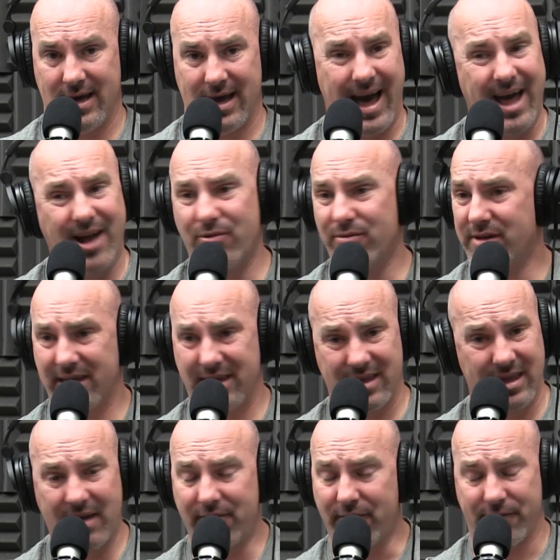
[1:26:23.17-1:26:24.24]
I don't
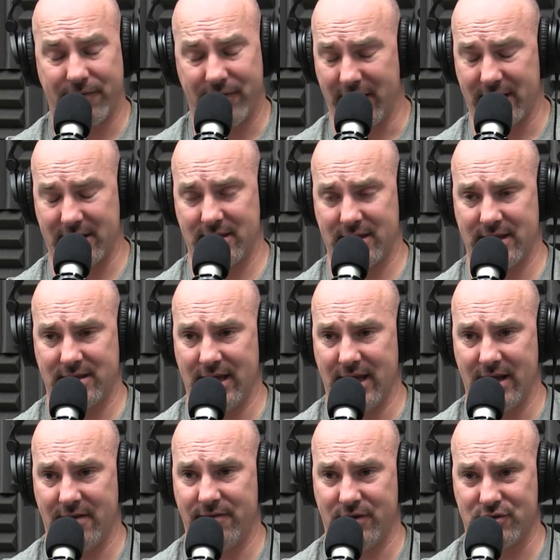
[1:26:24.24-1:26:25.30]
give a fuck that the
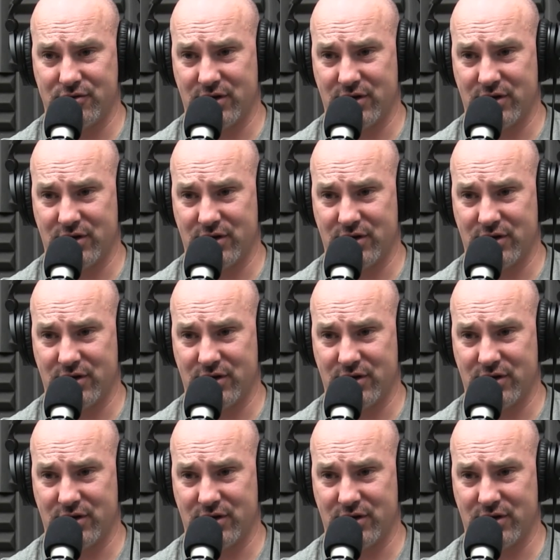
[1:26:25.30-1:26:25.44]
NFL